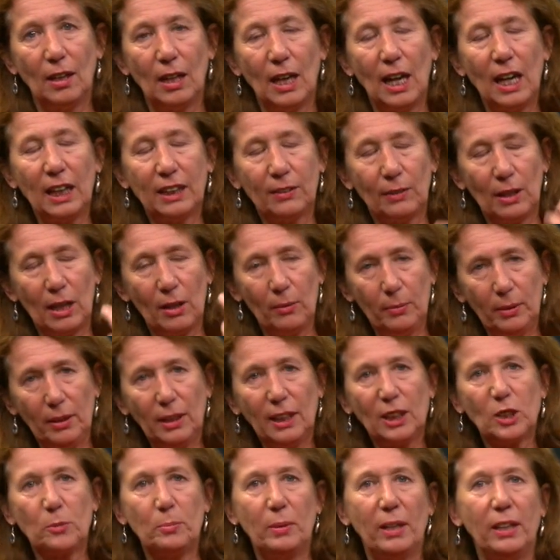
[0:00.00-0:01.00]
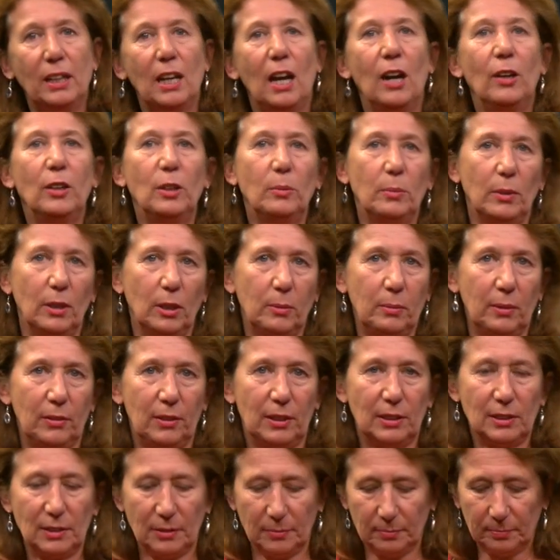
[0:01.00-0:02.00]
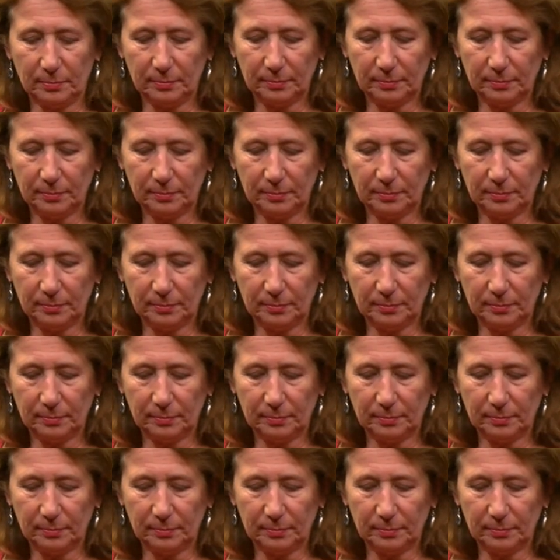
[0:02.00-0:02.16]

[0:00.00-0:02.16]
I will explain how you work with it.